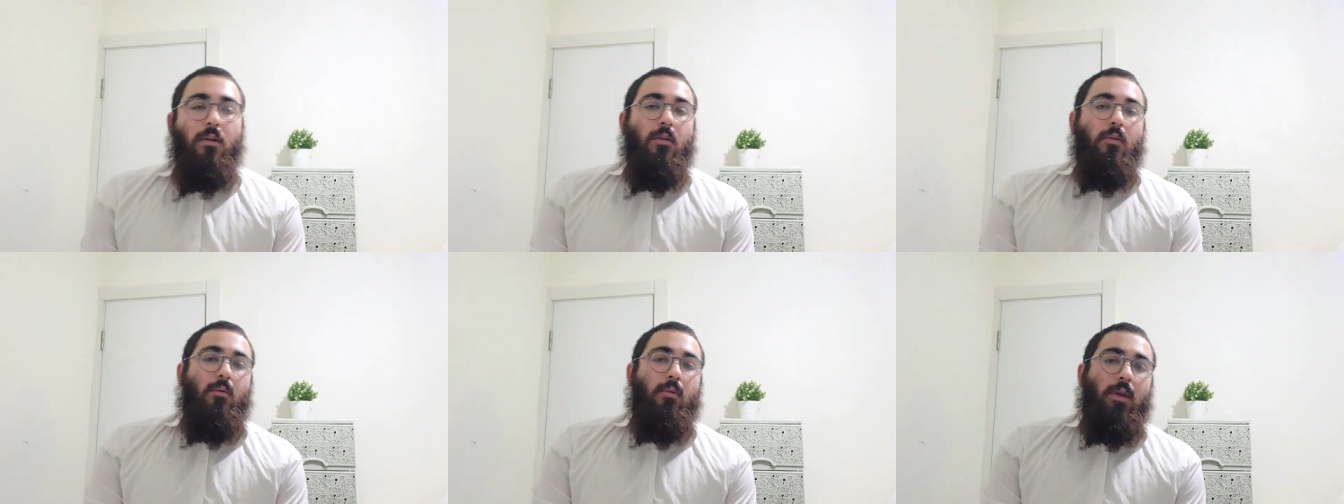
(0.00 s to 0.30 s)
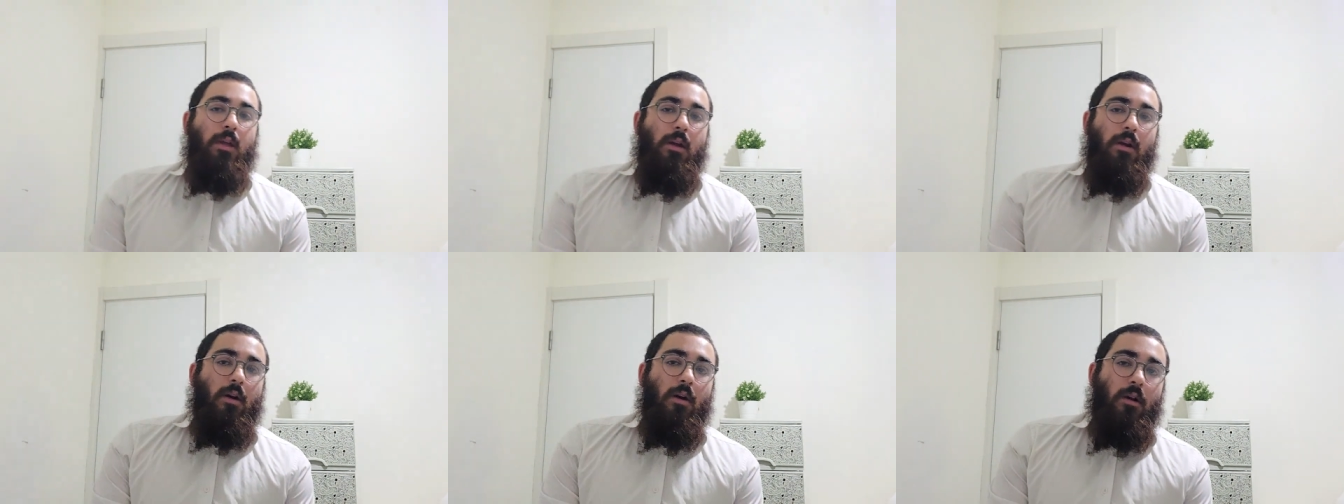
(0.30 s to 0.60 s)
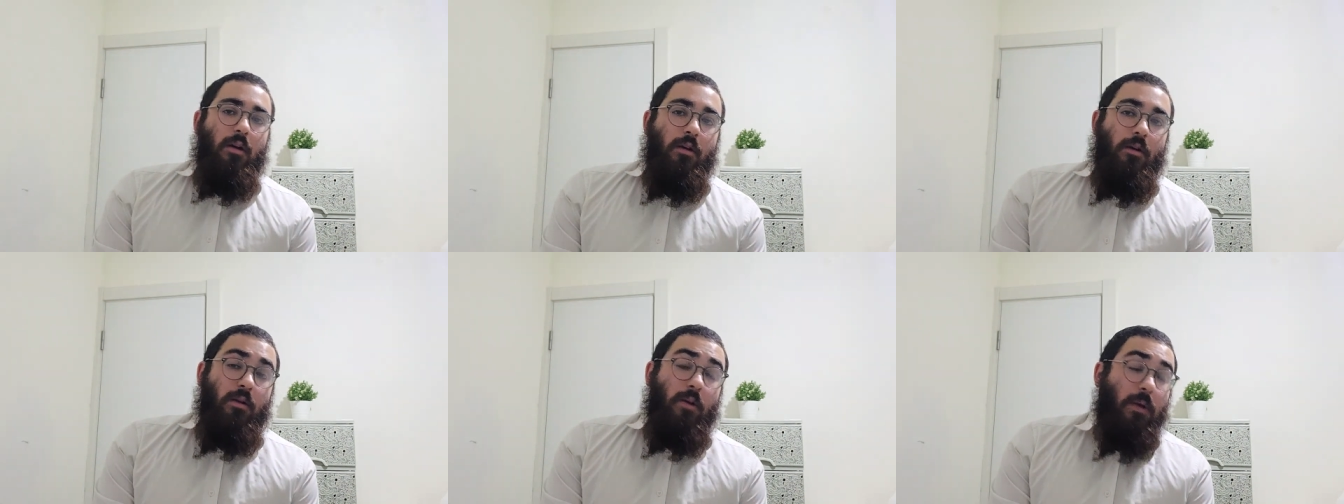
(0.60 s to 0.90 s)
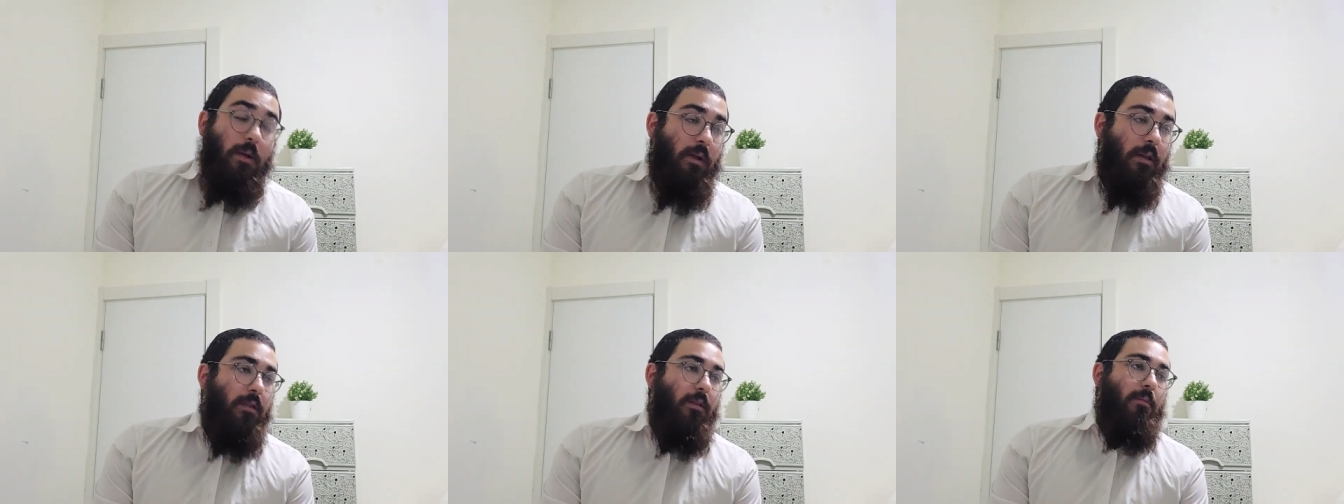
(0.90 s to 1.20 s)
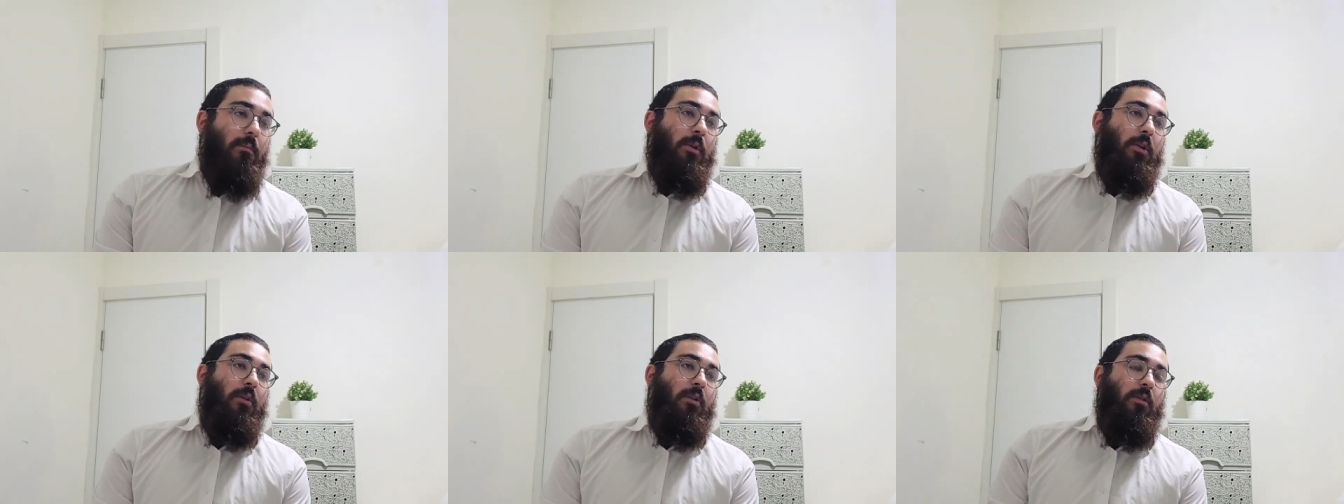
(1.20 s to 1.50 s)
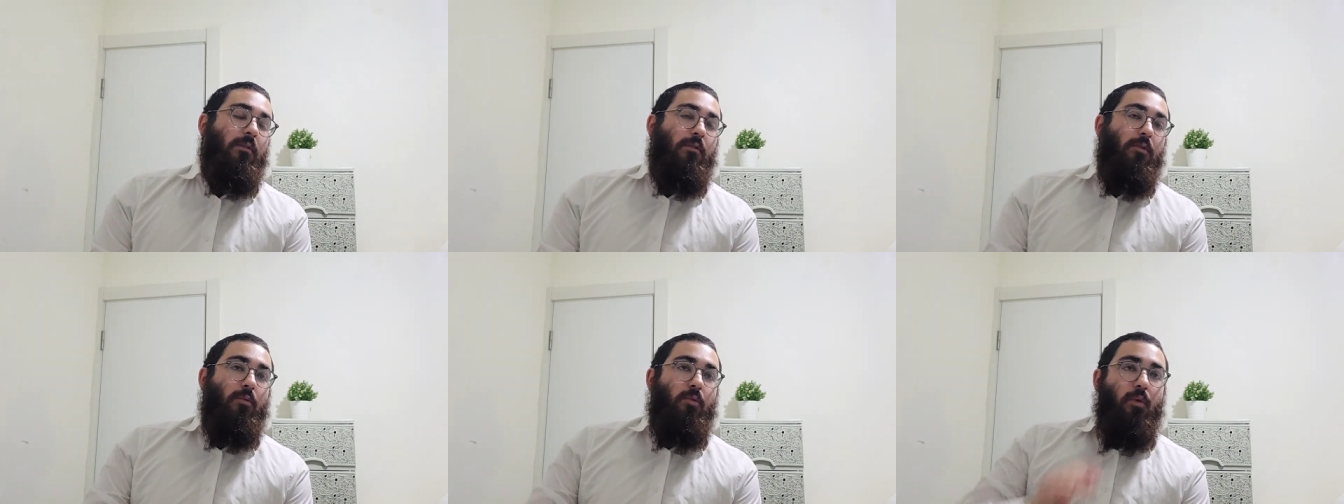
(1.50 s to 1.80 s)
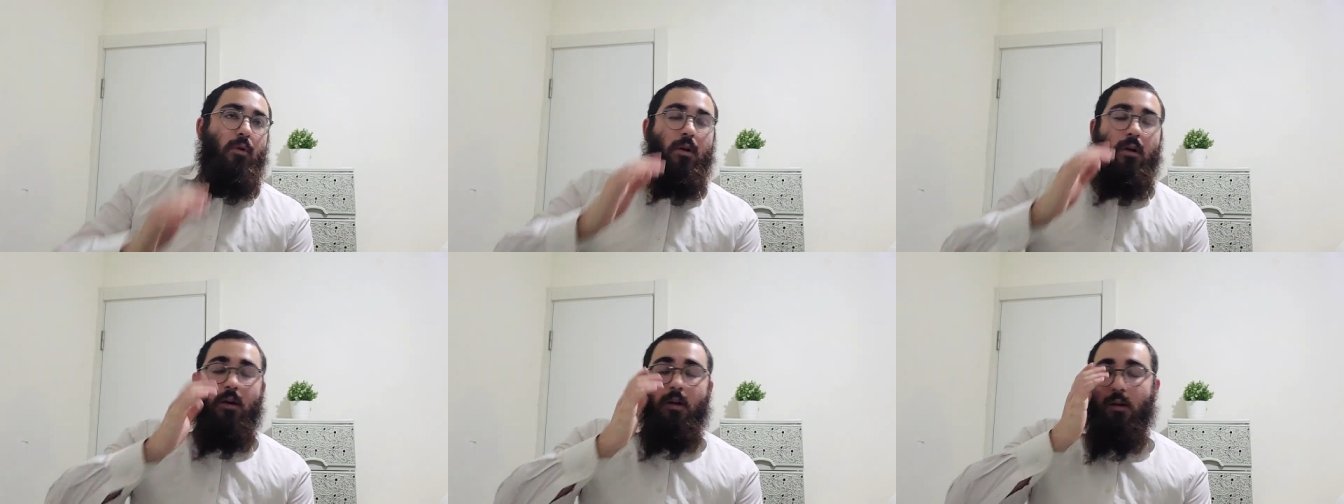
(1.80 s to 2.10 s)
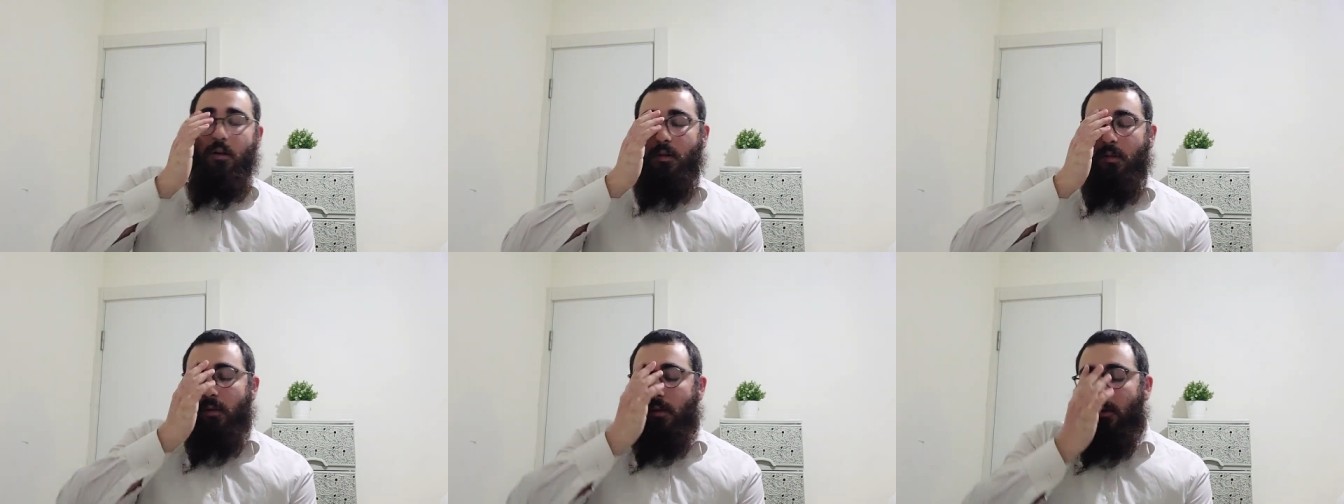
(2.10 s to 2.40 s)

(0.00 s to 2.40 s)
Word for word: we are in the middle of a war.